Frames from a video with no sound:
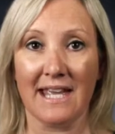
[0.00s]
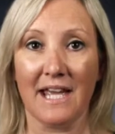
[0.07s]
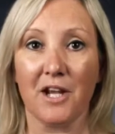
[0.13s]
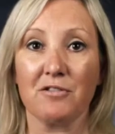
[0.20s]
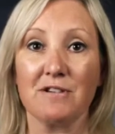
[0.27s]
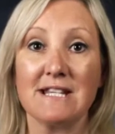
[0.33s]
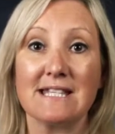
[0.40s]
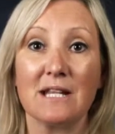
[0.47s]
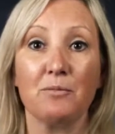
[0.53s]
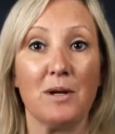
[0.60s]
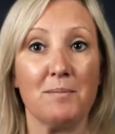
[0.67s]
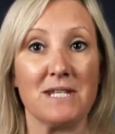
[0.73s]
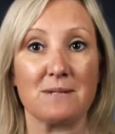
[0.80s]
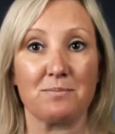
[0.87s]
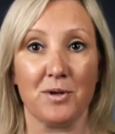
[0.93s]
Increasing
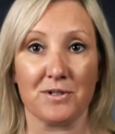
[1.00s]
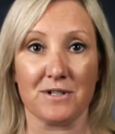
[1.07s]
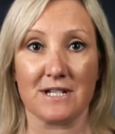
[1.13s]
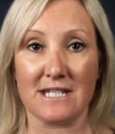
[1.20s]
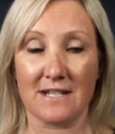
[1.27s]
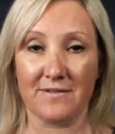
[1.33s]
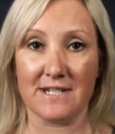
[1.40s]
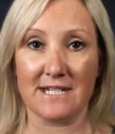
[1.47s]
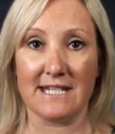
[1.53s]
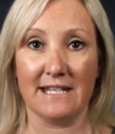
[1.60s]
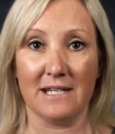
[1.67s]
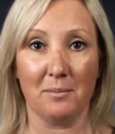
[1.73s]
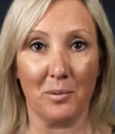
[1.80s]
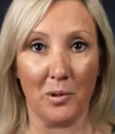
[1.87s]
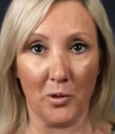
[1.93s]
women's productivity
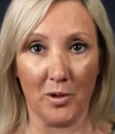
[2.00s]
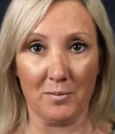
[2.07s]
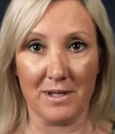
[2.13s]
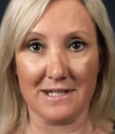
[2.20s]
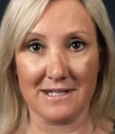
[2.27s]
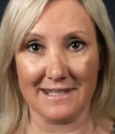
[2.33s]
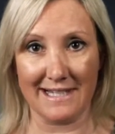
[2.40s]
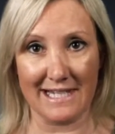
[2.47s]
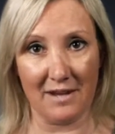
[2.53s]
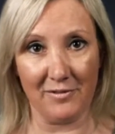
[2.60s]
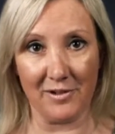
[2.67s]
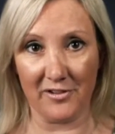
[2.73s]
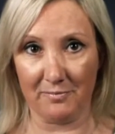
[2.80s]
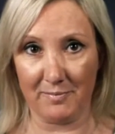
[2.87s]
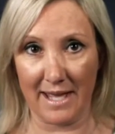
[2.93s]
and employment to the
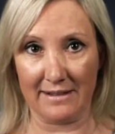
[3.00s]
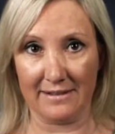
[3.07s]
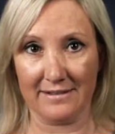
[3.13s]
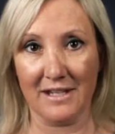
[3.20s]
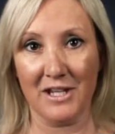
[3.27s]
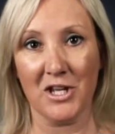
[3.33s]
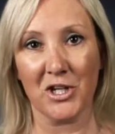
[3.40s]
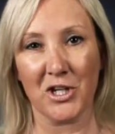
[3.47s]
level of men's